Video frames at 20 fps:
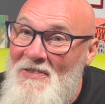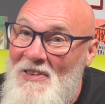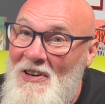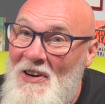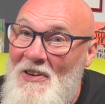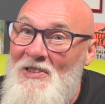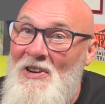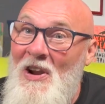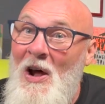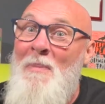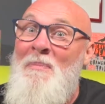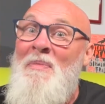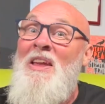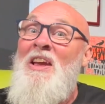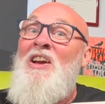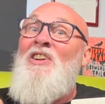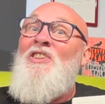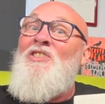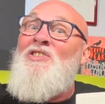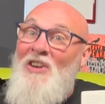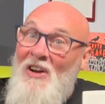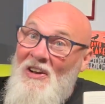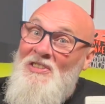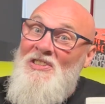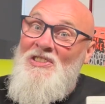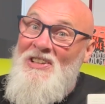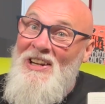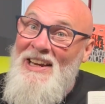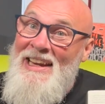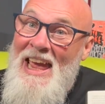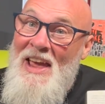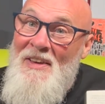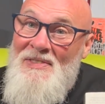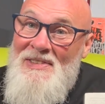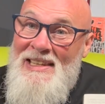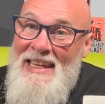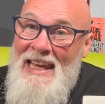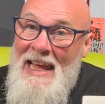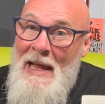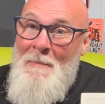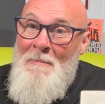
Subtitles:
it or not, Dostoevsky.